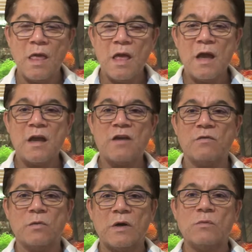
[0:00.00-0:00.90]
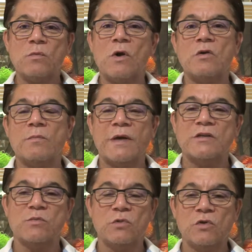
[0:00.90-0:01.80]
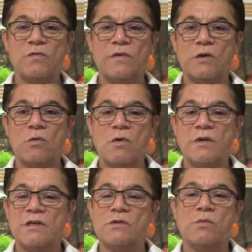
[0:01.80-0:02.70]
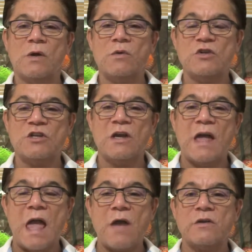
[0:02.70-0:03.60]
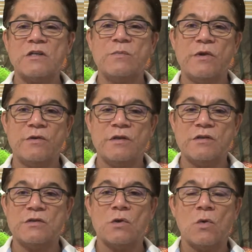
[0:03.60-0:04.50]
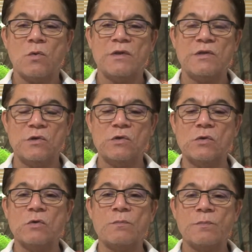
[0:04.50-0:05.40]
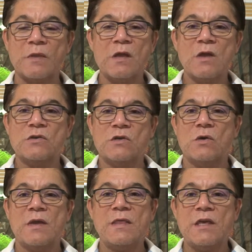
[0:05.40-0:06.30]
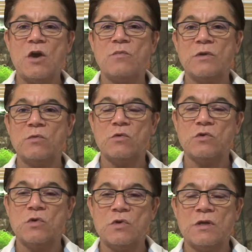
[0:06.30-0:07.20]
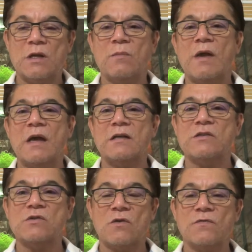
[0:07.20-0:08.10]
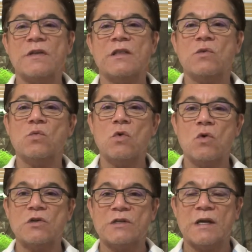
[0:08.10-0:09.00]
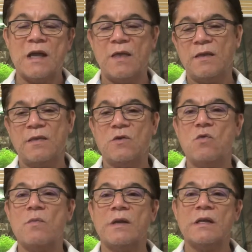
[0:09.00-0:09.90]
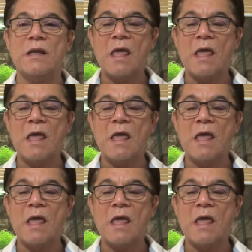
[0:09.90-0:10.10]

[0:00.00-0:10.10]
Hey everyone, welcome back to Blue Fin Aquatics, where we share our experience with you. So in the opening we were talking about softening the water and that there were many